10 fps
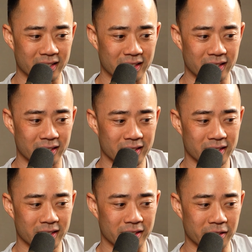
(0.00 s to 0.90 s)
And then,
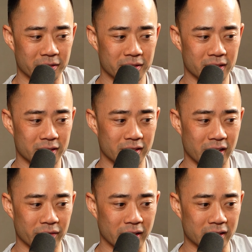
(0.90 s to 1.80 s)
you
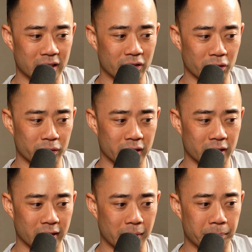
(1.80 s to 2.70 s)
have like these over
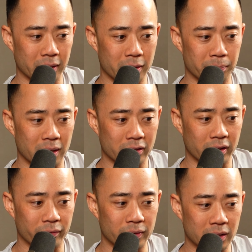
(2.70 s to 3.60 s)
here, like a billion plus,
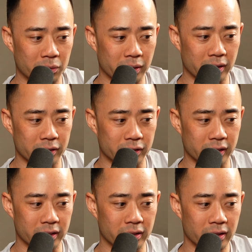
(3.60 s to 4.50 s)
you have
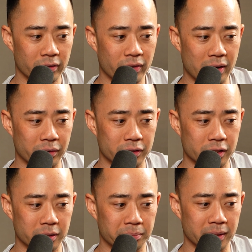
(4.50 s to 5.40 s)
5,300,
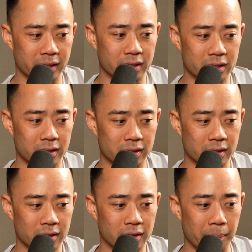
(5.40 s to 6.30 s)
500 million to
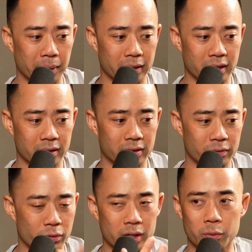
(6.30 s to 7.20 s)
a billion,
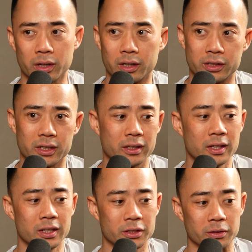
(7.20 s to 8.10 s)
4,100.
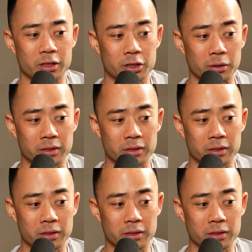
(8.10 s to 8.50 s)
So it just shows